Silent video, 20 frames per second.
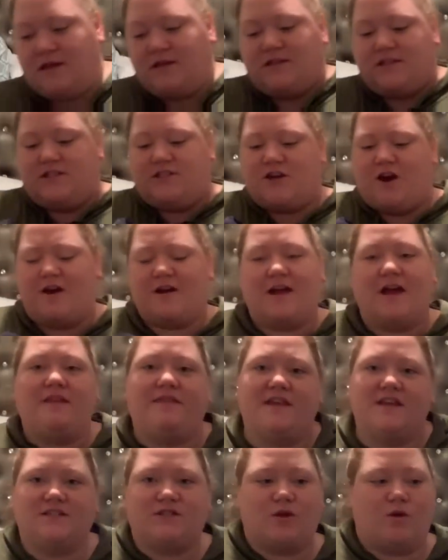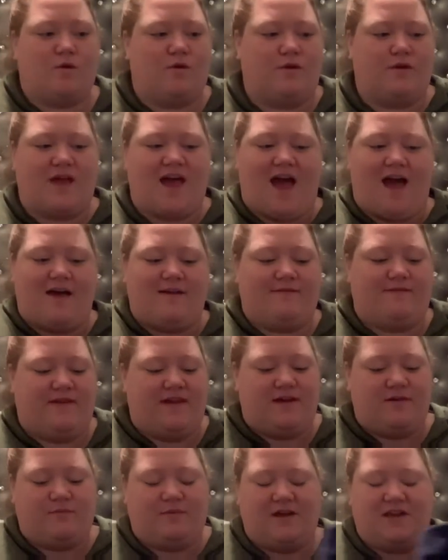Star got this whole
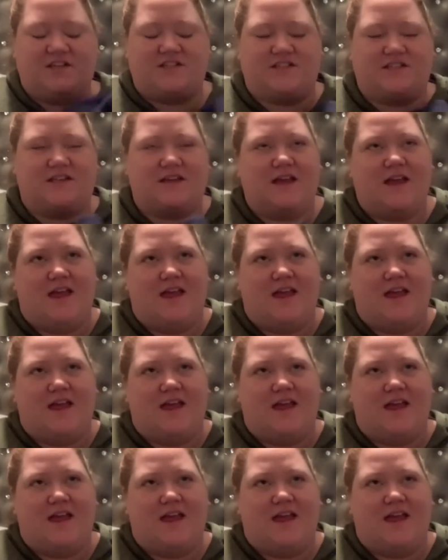outfit, which